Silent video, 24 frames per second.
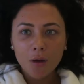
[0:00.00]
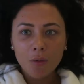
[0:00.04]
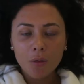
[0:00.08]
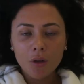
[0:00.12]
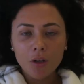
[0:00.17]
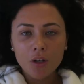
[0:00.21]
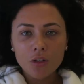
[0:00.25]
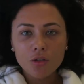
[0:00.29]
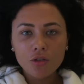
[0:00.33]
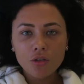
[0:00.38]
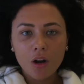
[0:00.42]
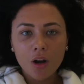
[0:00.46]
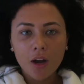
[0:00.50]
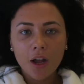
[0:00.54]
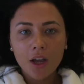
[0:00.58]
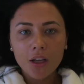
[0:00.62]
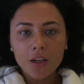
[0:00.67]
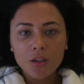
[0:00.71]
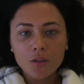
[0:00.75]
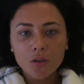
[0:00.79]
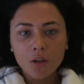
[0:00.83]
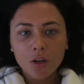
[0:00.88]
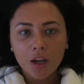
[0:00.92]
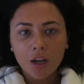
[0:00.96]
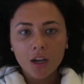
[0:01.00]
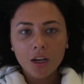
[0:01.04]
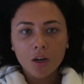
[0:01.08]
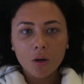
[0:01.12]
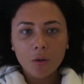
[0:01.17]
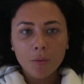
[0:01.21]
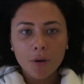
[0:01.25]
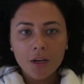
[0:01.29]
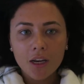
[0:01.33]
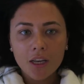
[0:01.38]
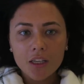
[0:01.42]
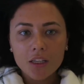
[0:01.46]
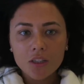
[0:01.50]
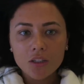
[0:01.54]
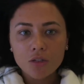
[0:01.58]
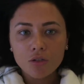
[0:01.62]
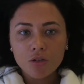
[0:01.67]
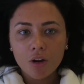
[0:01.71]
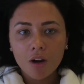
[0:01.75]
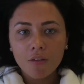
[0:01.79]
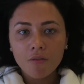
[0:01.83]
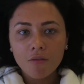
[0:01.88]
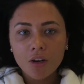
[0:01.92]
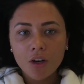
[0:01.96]
I'm gonna try and do like a little mini
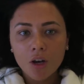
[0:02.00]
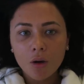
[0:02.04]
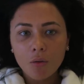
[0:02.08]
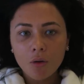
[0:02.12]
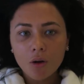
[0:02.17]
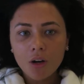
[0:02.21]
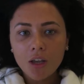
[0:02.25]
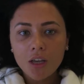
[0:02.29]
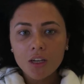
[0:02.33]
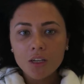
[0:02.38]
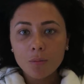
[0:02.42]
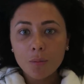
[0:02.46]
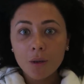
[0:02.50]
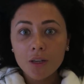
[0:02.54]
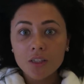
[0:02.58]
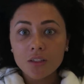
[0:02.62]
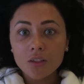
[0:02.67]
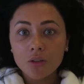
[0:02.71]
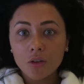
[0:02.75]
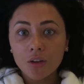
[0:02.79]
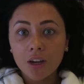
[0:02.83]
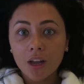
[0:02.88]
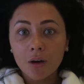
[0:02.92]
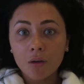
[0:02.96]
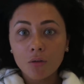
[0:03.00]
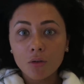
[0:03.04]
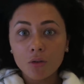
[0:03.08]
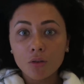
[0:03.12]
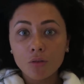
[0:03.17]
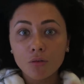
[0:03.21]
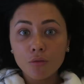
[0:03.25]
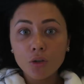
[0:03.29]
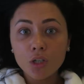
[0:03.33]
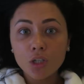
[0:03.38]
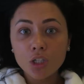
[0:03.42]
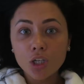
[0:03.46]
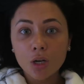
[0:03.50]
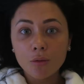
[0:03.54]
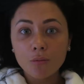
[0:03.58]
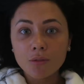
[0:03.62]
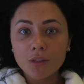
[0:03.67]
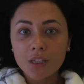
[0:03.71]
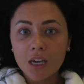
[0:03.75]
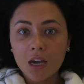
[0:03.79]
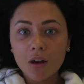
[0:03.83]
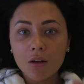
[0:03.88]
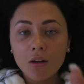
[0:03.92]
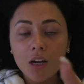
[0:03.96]
Instagram video on it. Depends on how good the footage
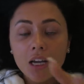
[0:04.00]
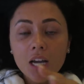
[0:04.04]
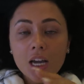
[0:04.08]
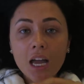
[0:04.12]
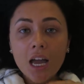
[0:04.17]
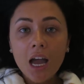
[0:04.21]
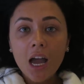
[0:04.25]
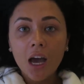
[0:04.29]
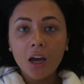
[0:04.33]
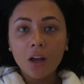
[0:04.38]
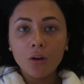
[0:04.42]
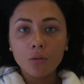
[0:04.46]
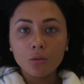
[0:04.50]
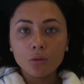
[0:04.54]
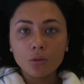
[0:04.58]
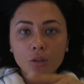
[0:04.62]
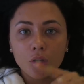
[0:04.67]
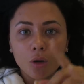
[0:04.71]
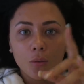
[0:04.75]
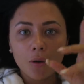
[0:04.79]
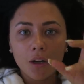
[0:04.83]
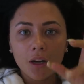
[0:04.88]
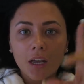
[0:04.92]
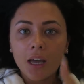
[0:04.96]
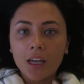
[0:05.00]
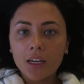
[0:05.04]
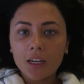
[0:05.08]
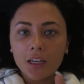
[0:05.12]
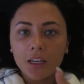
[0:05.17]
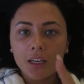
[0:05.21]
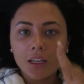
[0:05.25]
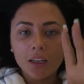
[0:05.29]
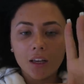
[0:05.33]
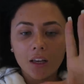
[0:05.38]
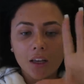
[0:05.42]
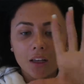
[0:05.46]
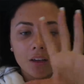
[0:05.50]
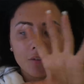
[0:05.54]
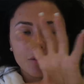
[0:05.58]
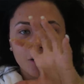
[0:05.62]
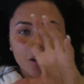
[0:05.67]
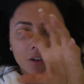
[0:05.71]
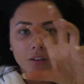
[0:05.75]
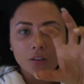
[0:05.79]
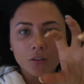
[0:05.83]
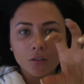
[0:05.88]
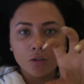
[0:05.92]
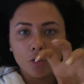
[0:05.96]
comes out and also when I edit it, like if
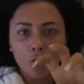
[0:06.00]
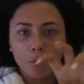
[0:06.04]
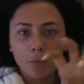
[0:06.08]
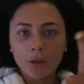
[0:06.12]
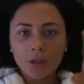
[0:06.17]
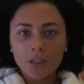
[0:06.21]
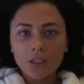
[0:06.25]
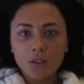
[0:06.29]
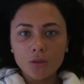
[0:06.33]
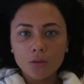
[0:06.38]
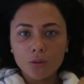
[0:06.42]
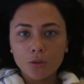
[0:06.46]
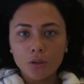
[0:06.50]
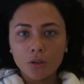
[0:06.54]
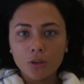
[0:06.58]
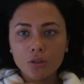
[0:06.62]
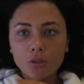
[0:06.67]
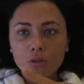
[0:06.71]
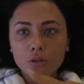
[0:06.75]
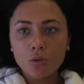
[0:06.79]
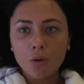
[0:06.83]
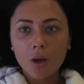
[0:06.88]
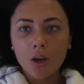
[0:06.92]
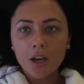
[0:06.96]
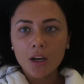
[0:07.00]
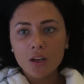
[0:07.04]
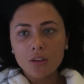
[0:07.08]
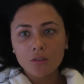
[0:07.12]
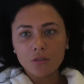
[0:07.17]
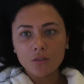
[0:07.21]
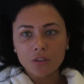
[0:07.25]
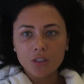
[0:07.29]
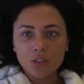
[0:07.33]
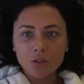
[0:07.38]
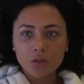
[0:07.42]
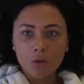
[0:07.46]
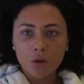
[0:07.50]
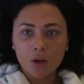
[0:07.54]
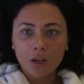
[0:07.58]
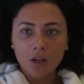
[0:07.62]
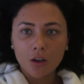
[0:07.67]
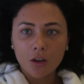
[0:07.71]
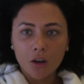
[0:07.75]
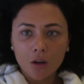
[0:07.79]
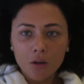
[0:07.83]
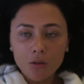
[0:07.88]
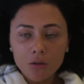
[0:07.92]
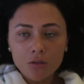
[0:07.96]
I can crop it into a square because obviously it's
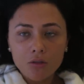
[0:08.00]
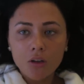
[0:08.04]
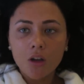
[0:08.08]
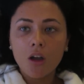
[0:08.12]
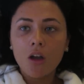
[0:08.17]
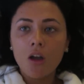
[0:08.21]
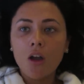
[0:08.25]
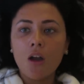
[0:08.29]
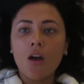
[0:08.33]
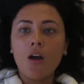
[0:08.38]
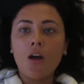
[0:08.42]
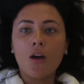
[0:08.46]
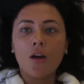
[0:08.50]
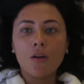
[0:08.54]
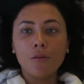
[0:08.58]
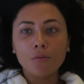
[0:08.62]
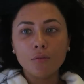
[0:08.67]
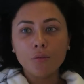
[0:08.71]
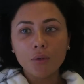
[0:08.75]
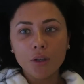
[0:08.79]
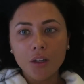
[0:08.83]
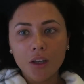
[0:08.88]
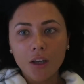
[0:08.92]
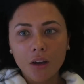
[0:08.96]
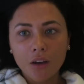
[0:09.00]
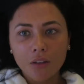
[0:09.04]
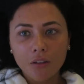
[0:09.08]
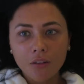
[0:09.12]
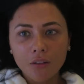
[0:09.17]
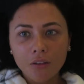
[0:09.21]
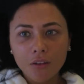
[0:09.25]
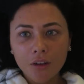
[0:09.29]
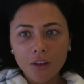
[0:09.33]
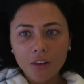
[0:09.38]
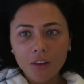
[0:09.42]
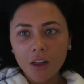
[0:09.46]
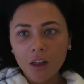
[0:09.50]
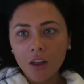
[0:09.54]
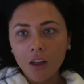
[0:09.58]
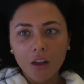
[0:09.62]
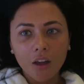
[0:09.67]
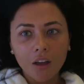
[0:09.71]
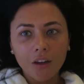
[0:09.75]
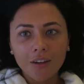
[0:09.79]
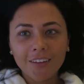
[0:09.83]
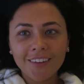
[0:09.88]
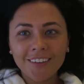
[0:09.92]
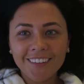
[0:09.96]
quite close. But yeah, look at that
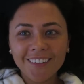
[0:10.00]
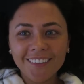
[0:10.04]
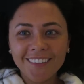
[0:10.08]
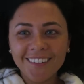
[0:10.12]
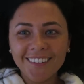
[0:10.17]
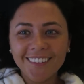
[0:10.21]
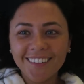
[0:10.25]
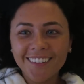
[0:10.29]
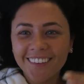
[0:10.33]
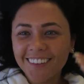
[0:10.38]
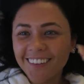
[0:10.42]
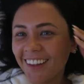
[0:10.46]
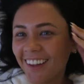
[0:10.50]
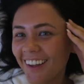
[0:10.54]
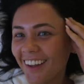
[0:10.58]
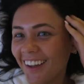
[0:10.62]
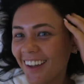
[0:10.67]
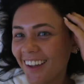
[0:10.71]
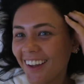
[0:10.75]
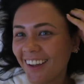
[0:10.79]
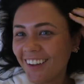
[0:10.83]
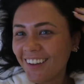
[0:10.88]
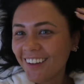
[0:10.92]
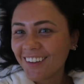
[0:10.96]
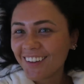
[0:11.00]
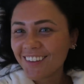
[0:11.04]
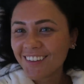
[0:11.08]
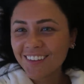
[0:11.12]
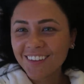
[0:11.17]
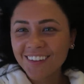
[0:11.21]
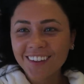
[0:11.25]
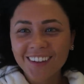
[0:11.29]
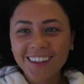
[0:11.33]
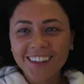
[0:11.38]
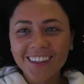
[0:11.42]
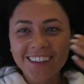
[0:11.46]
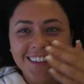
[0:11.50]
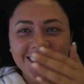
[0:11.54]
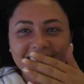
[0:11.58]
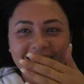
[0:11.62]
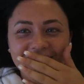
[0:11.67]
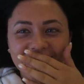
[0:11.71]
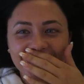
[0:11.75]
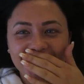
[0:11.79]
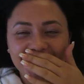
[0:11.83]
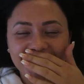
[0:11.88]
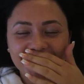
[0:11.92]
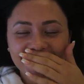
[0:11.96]
hair. It looks
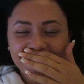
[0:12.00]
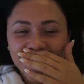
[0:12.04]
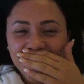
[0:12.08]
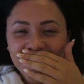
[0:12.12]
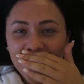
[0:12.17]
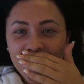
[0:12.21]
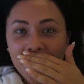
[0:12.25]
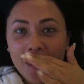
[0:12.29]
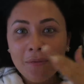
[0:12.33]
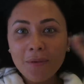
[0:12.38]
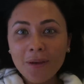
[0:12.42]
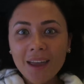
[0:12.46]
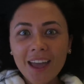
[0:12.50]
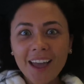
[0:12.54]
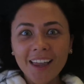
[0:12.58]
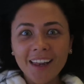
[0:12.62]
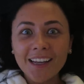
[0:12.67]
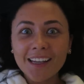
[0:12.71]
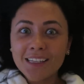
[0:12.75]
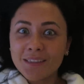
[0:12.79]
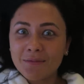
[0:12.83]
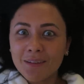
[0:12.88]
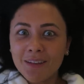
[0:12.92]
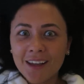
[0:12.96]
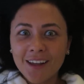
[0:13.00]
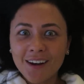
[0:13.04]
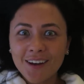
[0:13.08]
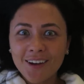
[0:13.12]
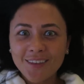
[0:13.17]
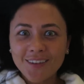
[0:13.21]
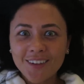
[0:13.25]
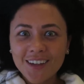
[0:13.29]
crazy. But yeah, let's begin our